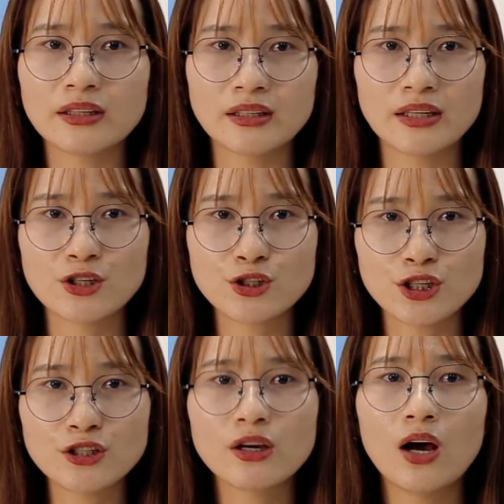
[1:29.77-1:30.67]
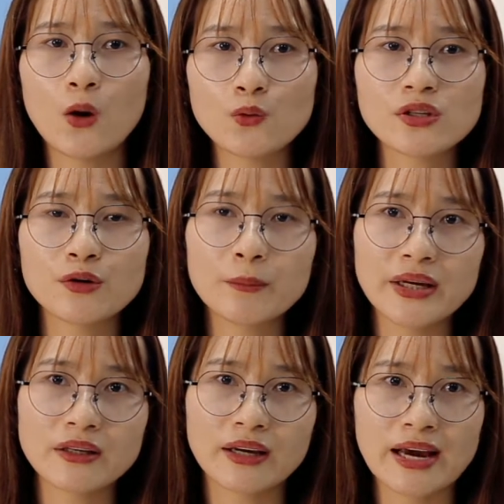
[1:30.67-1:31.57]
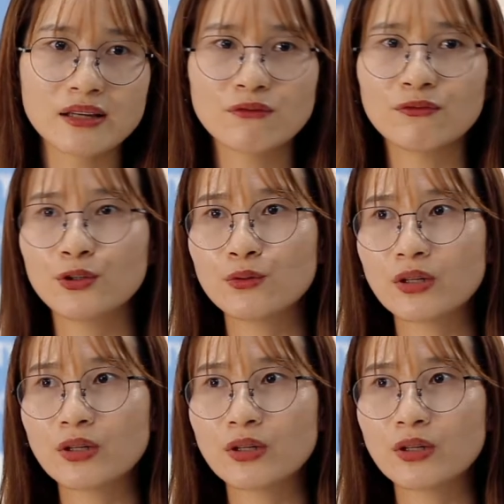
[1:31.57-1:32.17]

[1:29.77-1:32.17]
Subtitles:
decoration, also make the guests feel